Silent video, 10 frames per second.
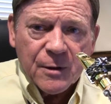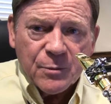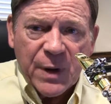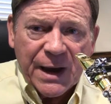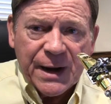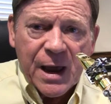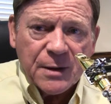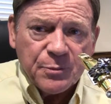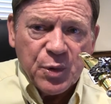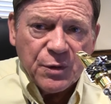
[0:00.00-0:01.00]
ba
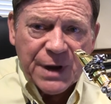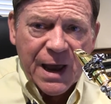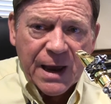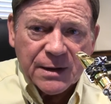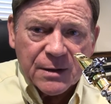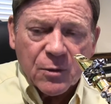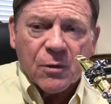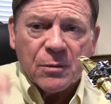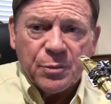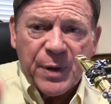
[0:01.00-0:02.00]
da boo dot
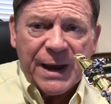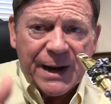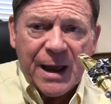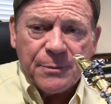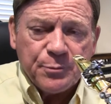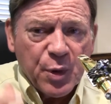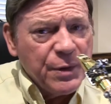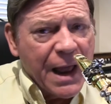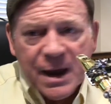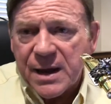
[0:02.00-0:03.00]
or ba da boo
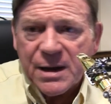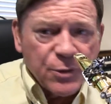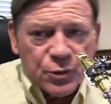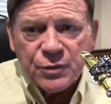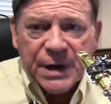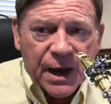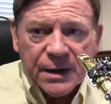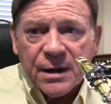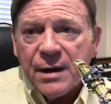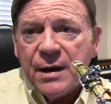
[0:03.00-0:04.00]
da do
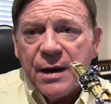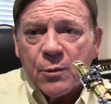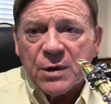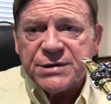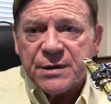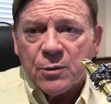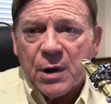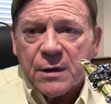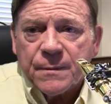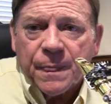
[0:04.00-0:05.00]
dot. It works either
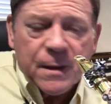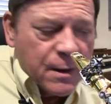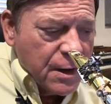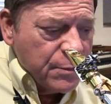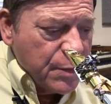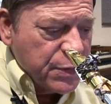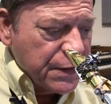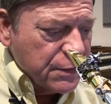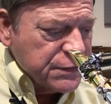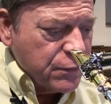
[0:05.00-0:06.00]
way. Let me play
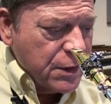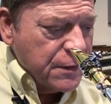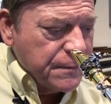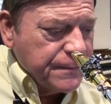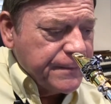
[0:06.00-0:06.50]
those for you.